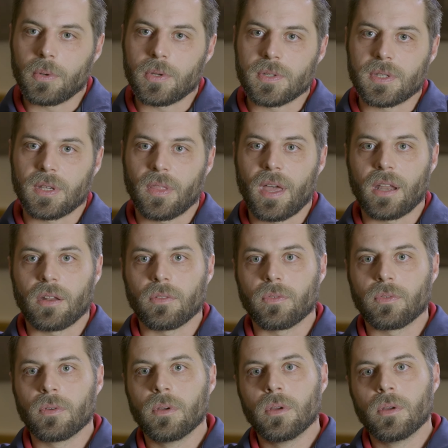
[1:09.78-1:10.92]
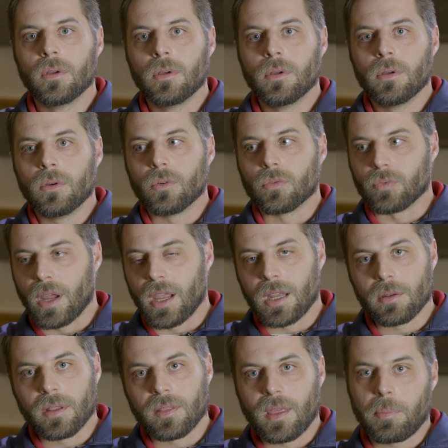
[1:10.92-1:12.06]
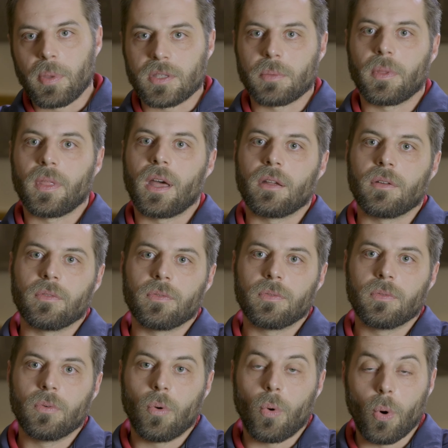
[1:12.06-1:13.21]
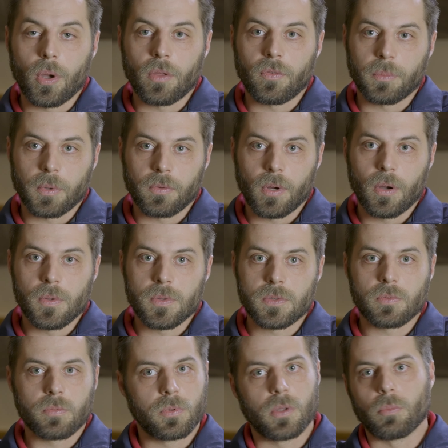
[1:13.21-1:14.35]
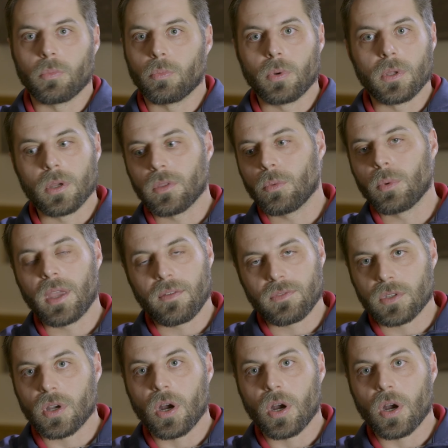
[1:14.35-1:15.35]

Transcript: when you see a lot of rain and that picks up a lot of oil from the roads, you know, we know that we have to